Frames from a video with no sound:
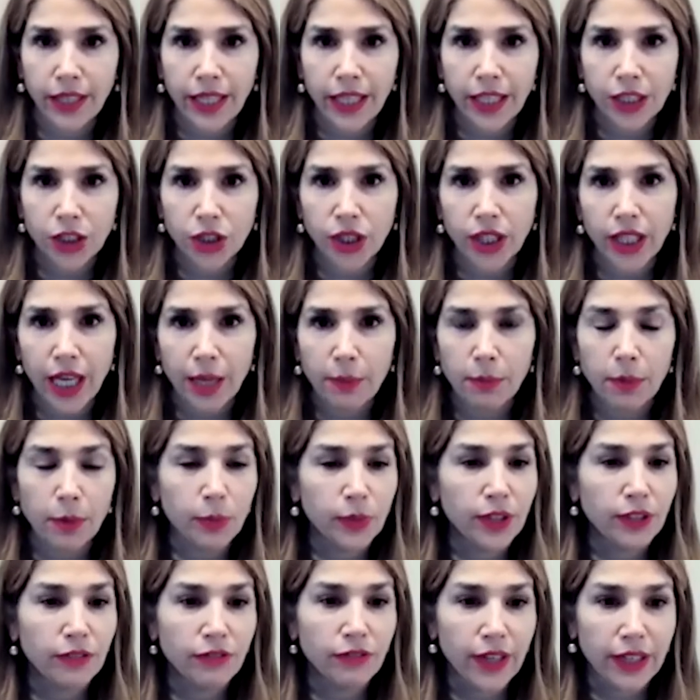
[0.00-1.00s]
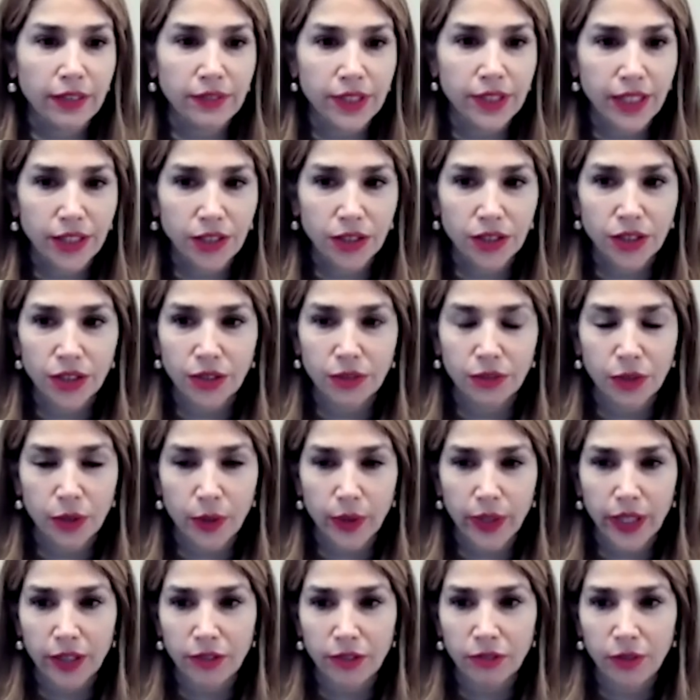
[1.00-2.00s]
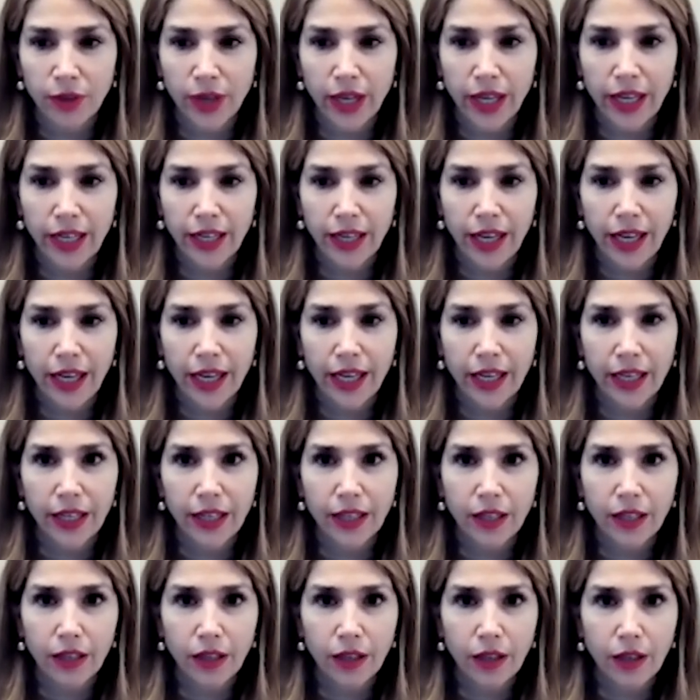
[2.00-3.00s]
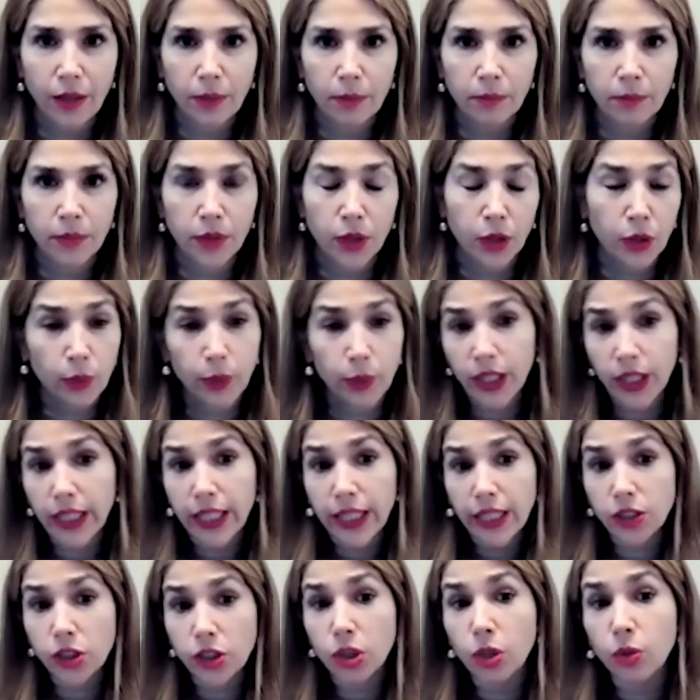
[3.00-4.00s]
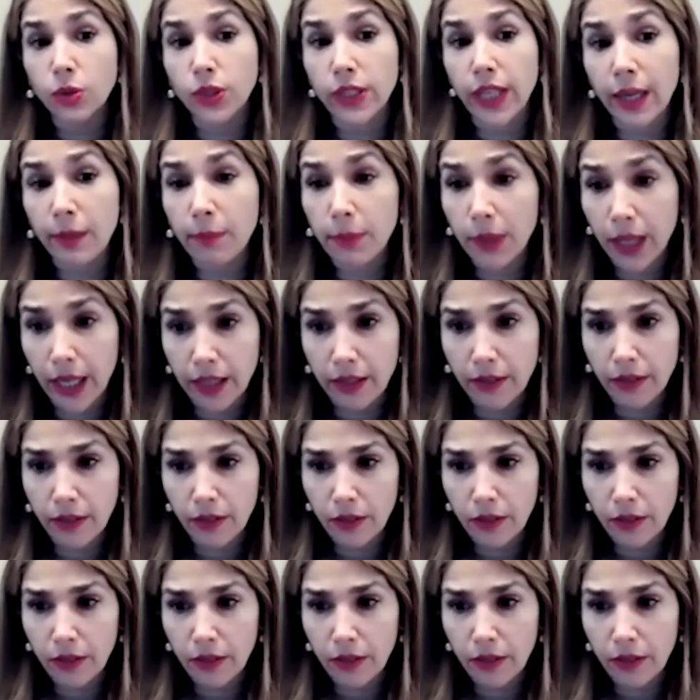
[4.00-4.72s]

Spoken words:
she came up with the 5 stages of grief, right? And there really is no timeline.